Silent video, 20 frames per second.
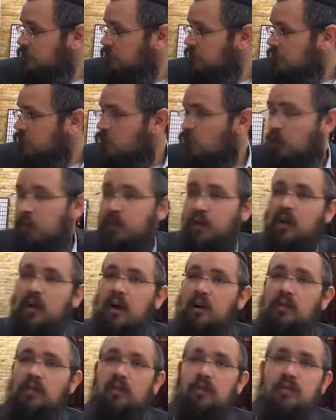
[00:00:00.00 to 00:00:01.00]
Or put in
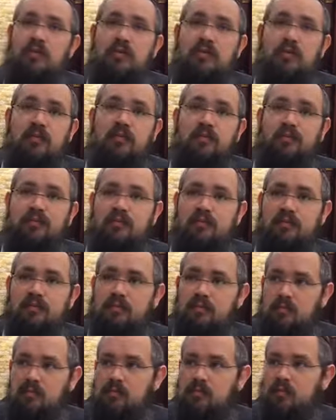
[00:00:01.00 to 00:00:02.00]
other terms,
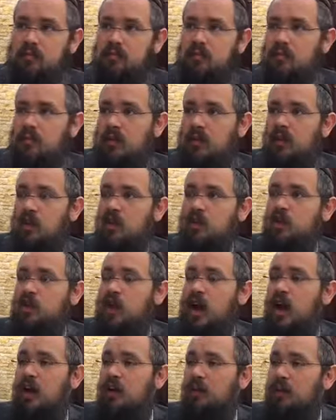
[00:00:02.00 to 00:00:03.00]
a
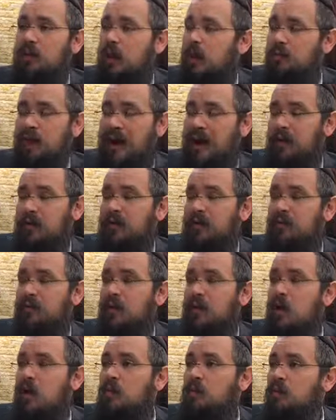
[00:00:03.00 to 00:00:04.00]
parent,
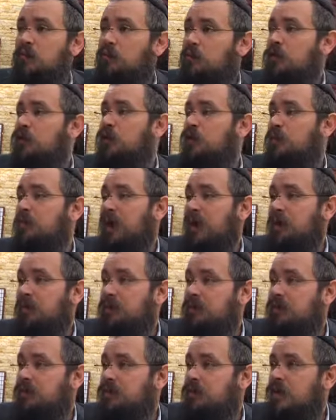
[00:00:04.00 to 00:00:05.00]
before they're a
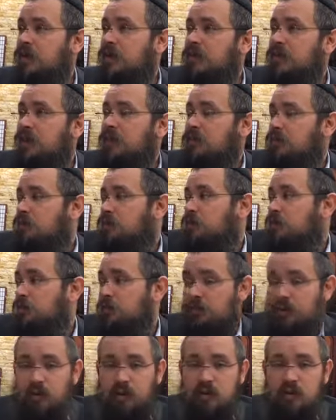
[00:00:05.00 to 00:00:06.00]
parent, a
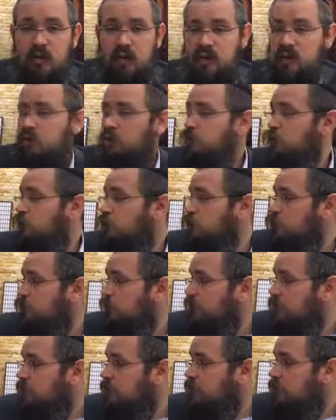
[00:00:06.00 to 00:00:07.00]
person who has no children,
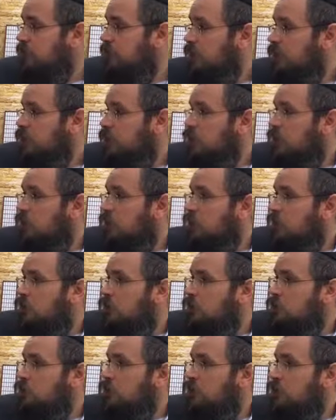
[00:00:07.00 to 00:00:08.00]

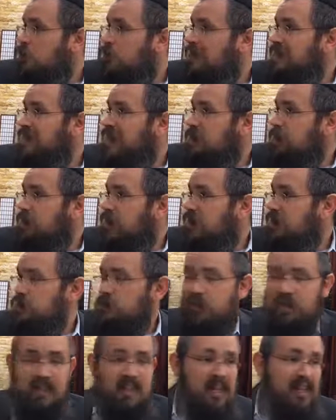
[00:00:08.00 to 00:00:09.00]
so it's not possible
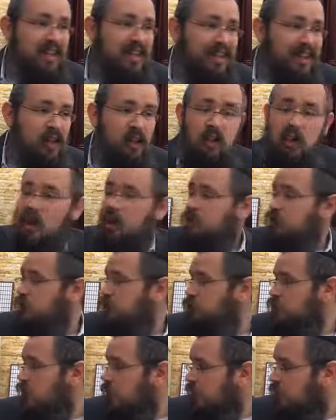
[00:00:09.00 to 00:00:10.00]
to say that they love their
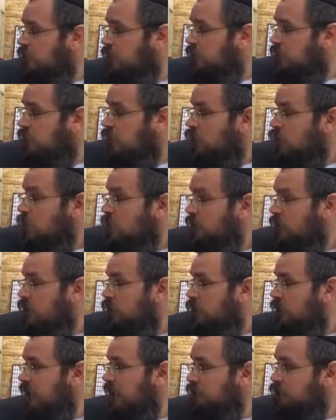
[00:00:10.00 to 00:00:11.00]
child when they
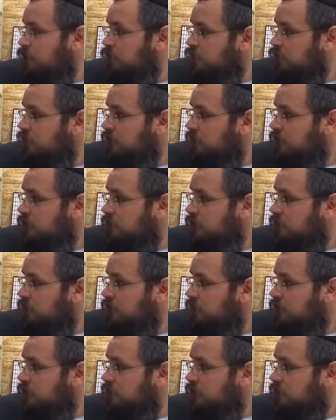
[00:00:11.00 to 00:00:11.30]
don't have children.